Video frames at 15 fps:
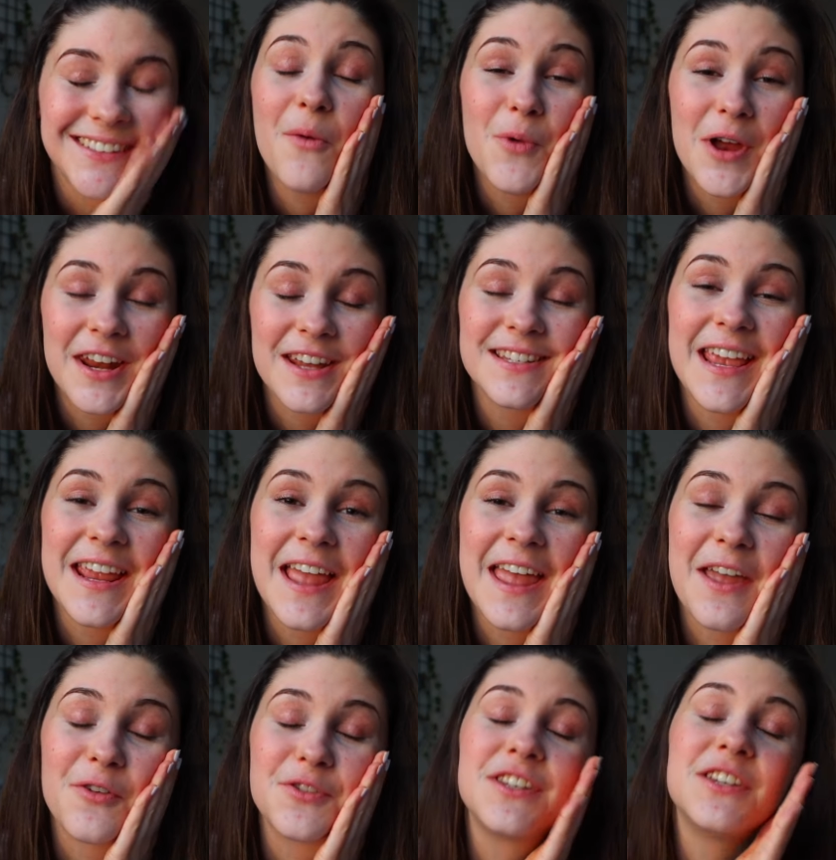And when I say
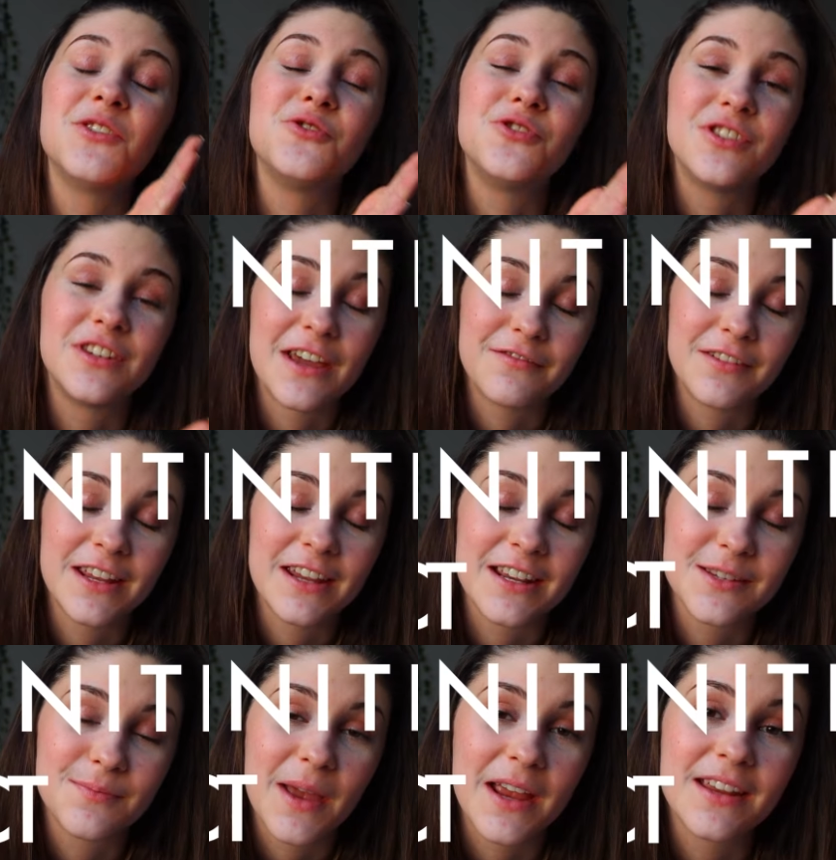chaotic, you should definitely
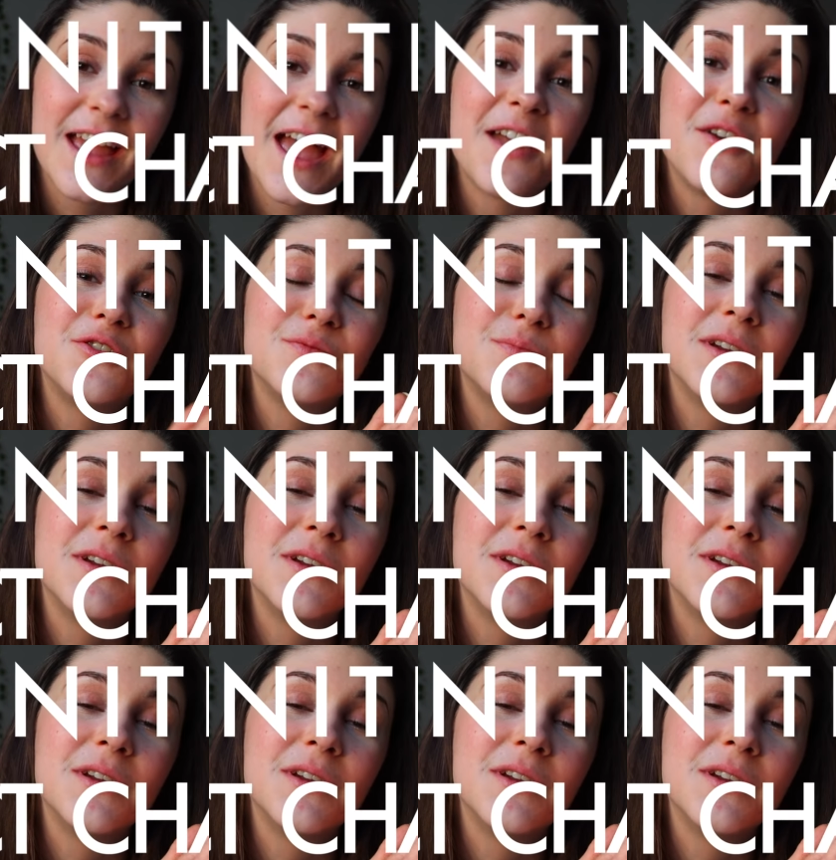expect chaos